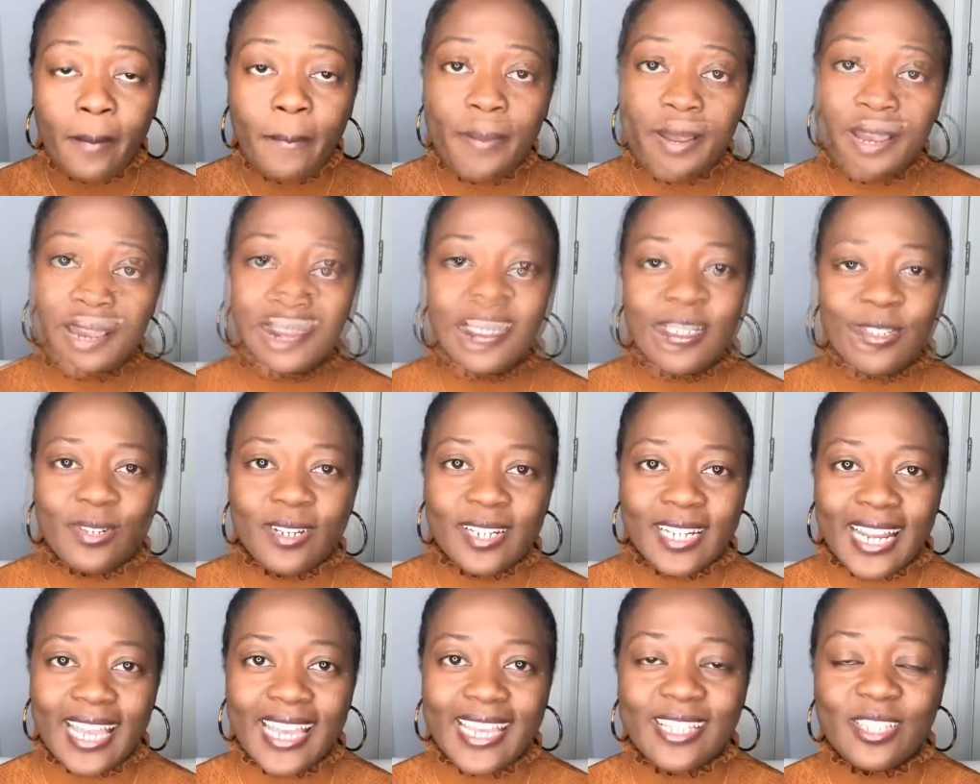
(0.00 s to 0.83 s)
ability to
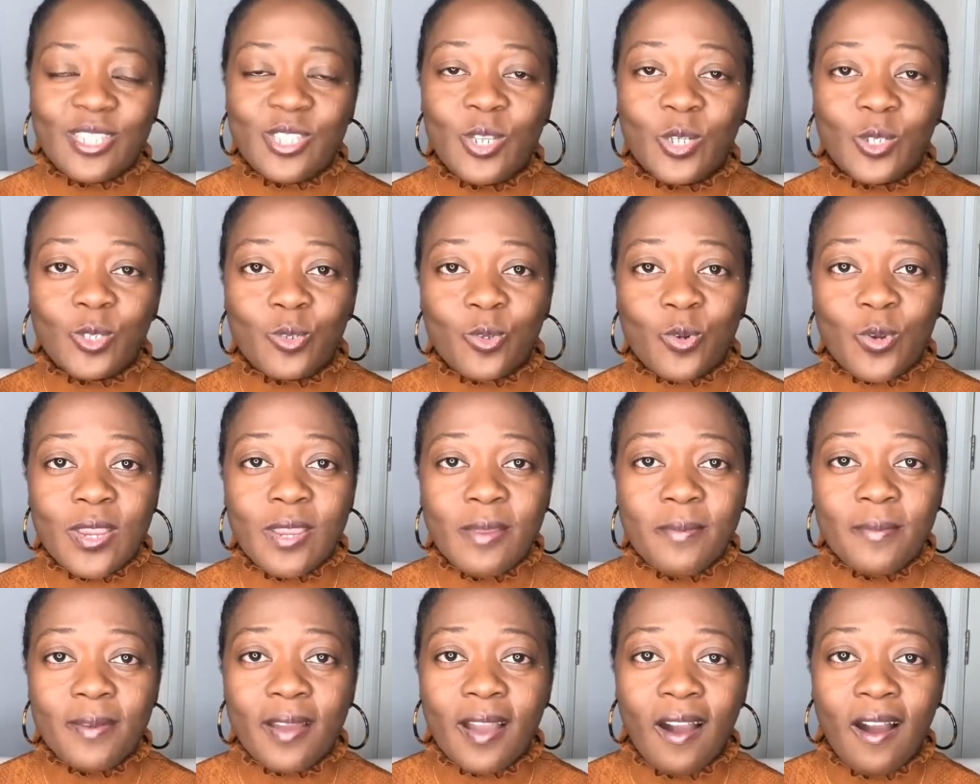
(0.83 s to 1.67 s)
realize your
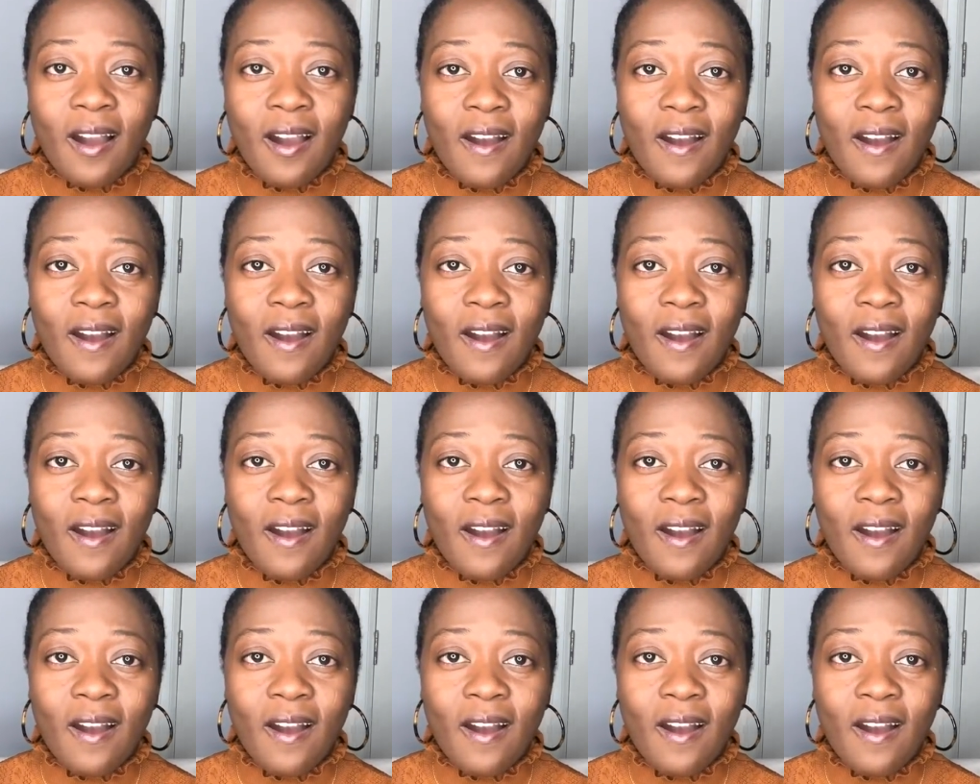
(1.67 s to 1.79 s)
dream